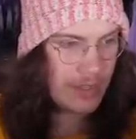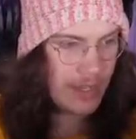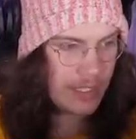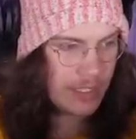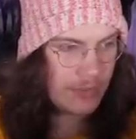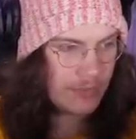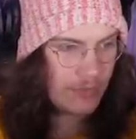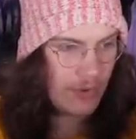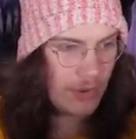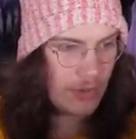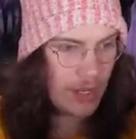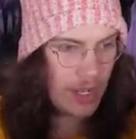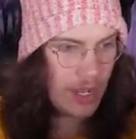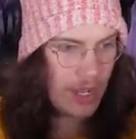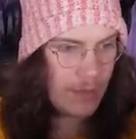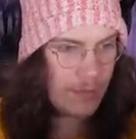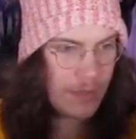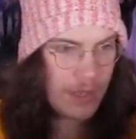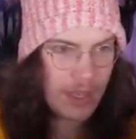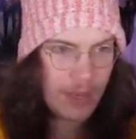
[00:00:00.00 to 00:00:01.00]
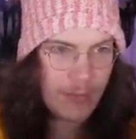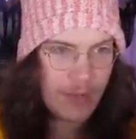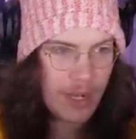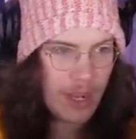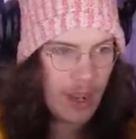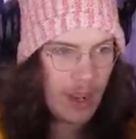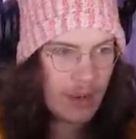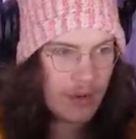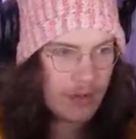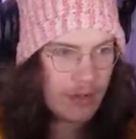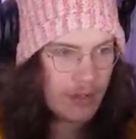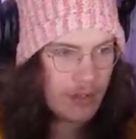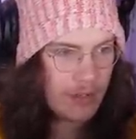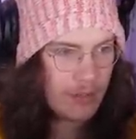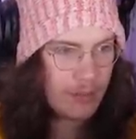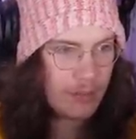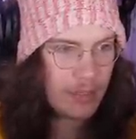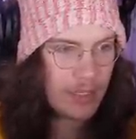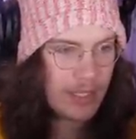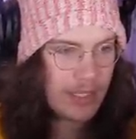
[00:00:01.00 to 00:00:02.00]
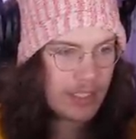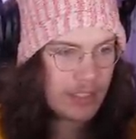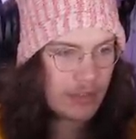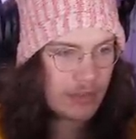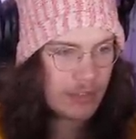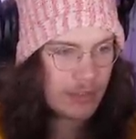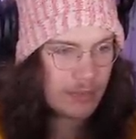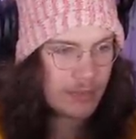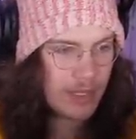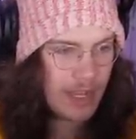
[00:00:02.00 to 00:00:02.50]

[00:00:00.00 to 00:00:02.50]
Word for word: Thousandfold Arm, here we go. Please do some